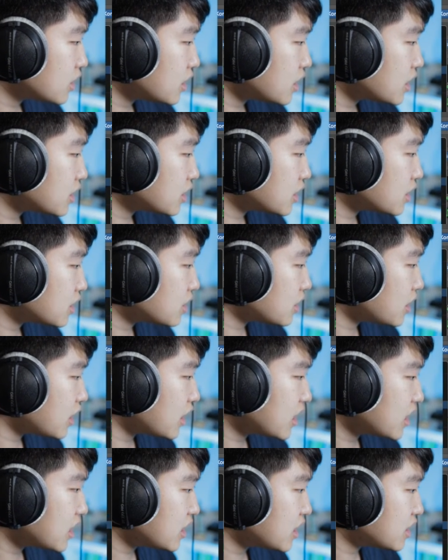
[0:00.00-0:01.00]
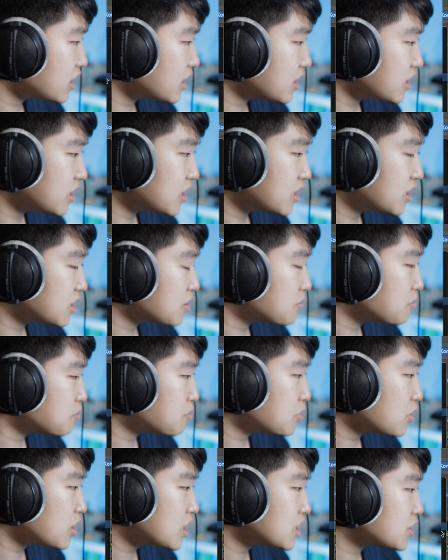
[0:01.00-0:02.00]
I can add a
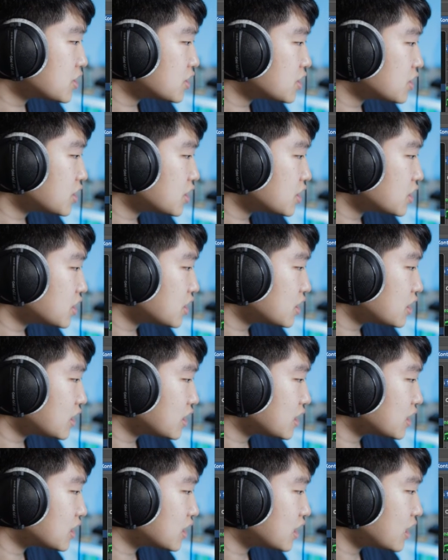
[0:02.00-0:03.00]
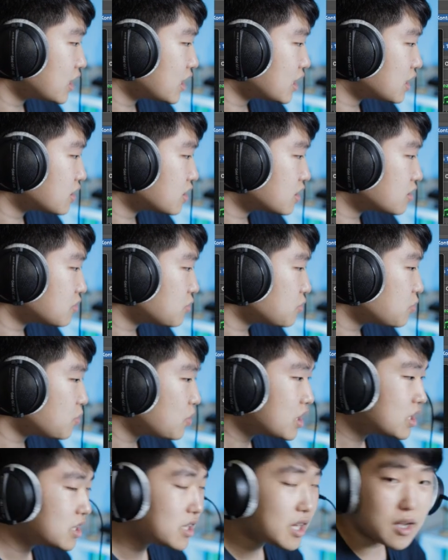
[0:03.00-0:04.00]
compressor, I can add
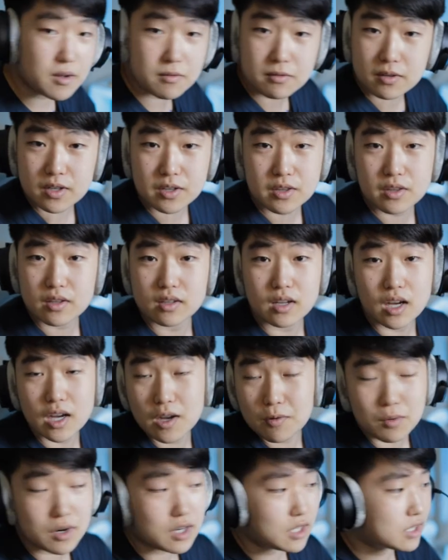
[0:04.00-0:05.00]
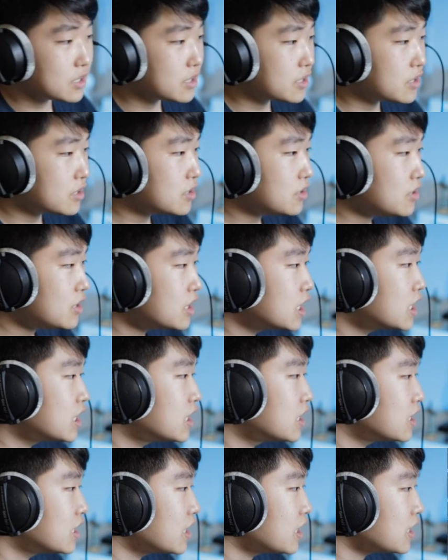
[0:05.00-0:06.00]
whatever I want, you know?
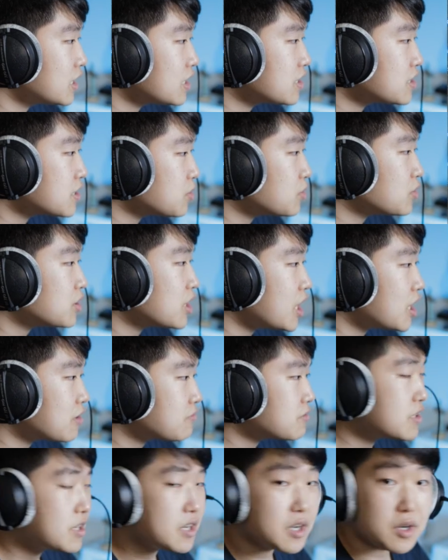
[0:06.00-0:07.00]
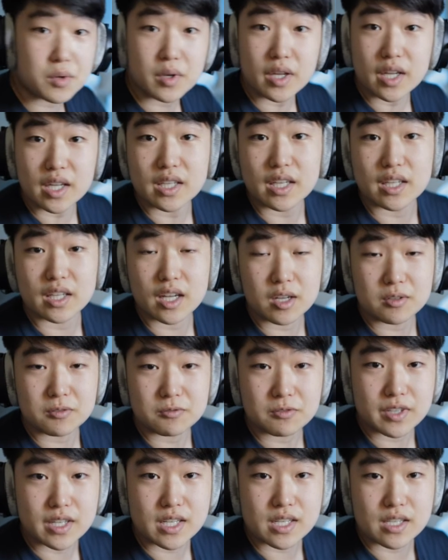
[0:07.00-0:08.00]
And I don't have to go in and
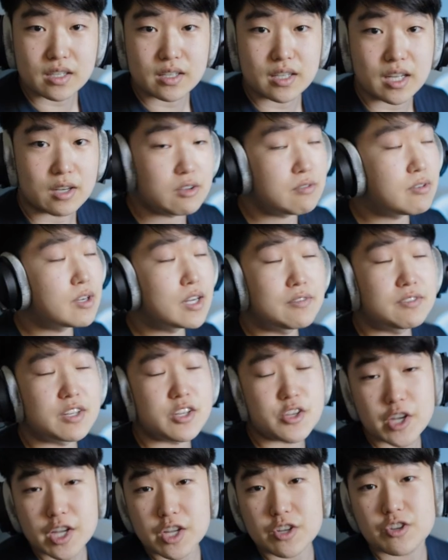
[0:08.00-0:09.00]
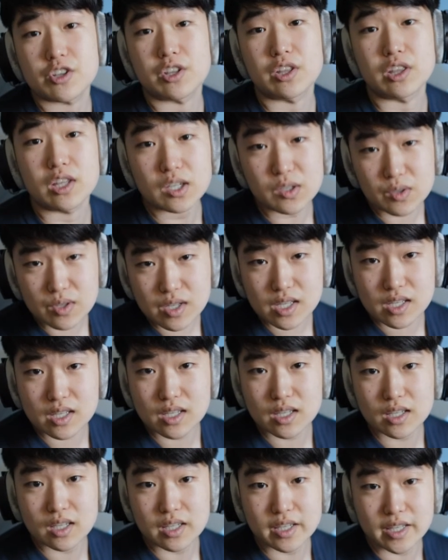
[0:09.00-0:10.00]
unfreeze it. Now, if I have to change the notes,
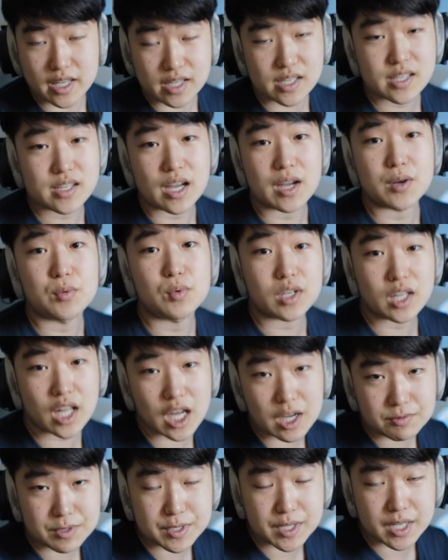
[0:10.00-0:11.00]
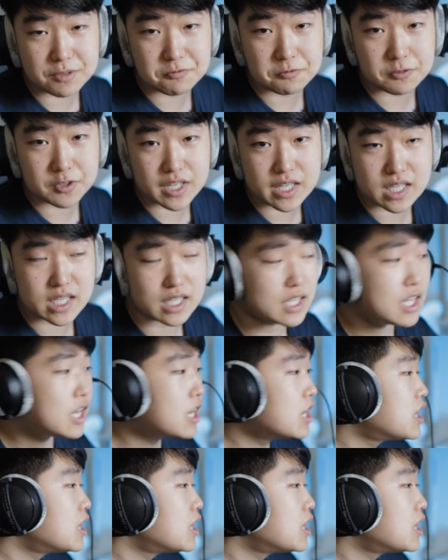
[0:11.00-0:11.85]
yes, I will have to unfreeze it.